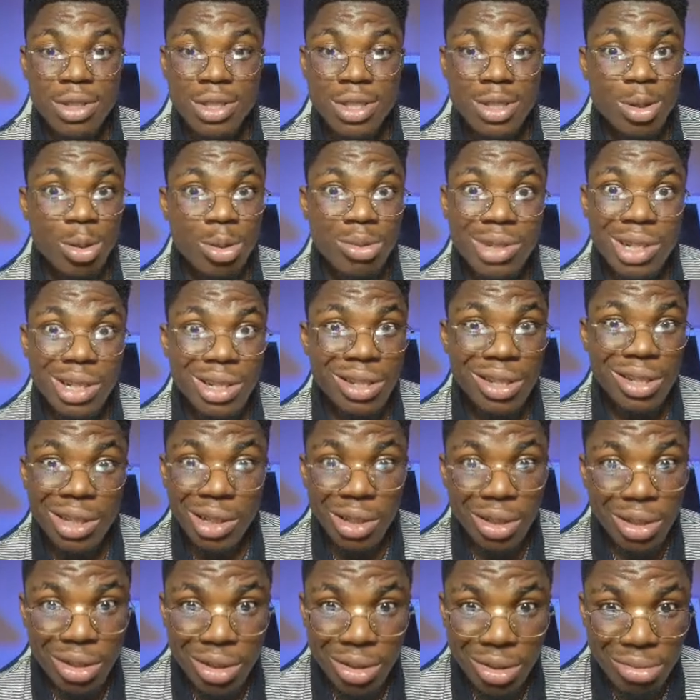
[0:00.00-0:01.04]
is 100k.
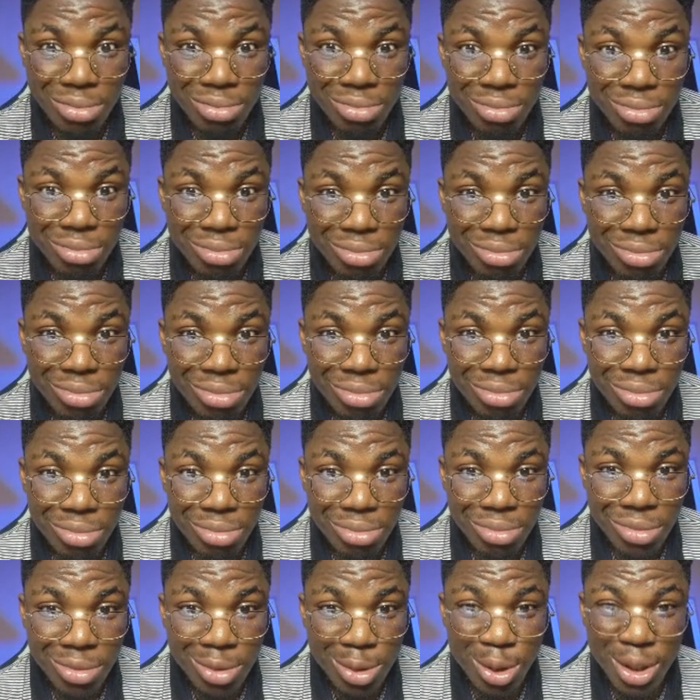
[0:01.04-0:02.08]

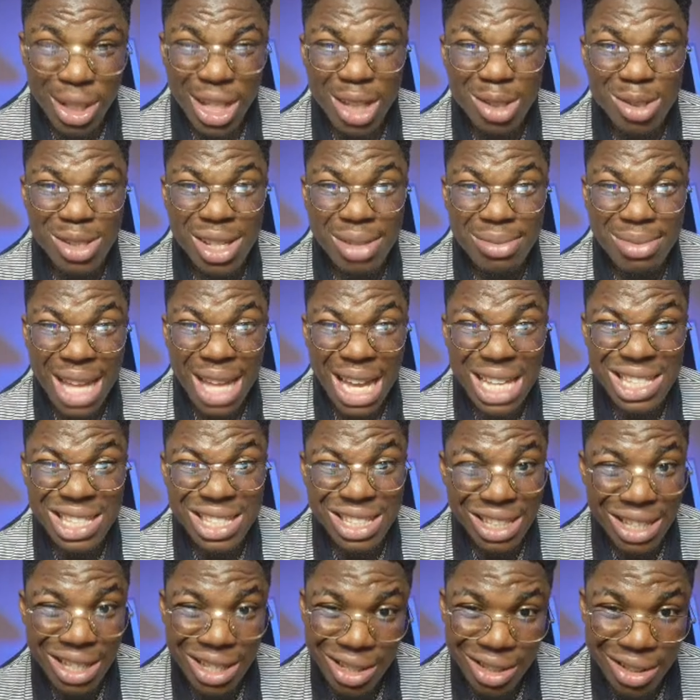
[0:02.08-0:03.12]
So you get to keep
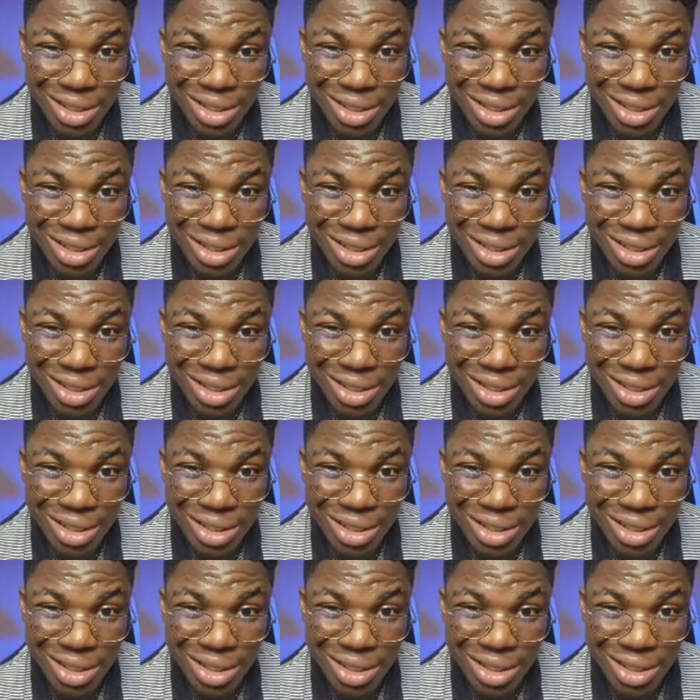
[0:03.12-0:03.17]
30k.